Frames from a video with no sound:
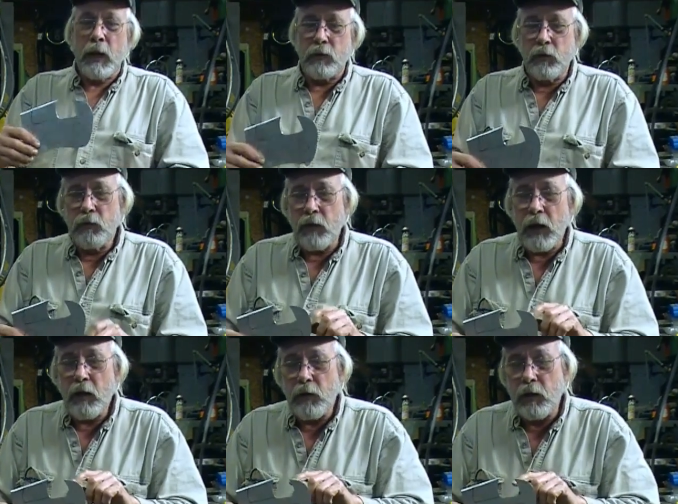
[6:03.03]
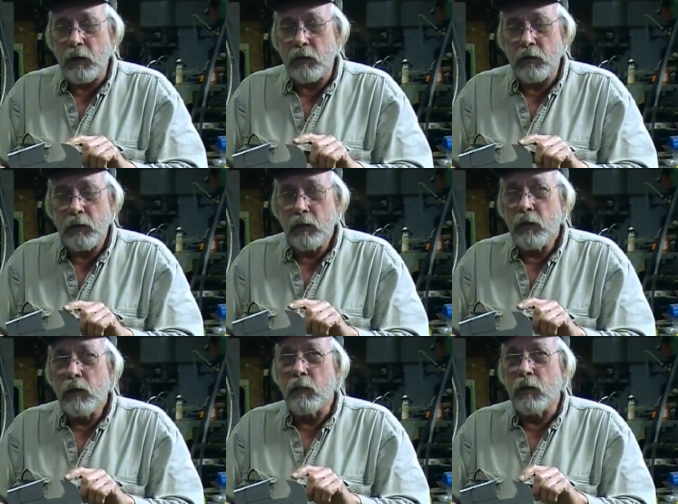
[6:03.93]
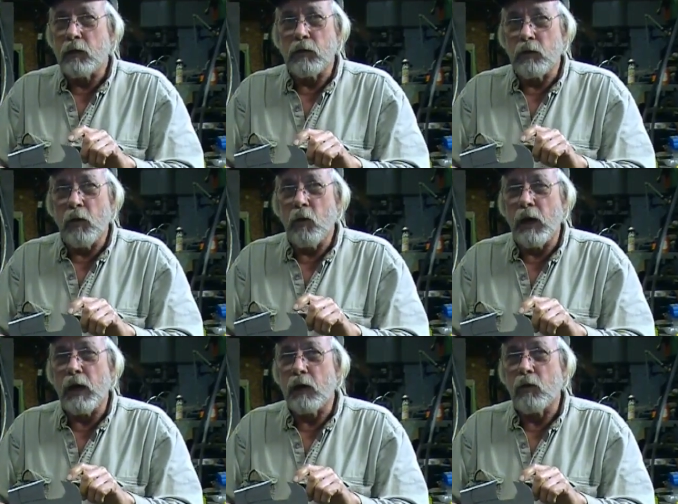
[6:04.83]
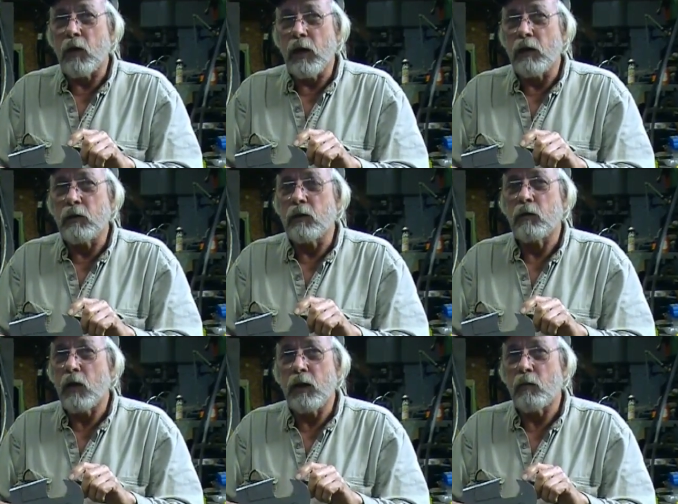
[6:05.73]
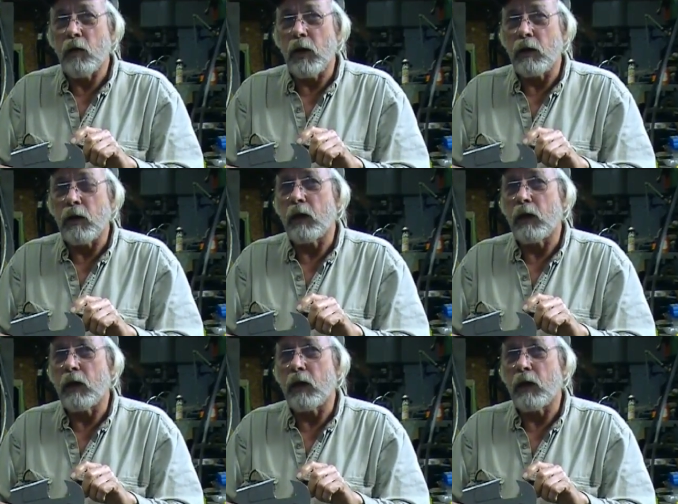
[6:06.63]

I do file these because there's no way I can grind these and grind them right.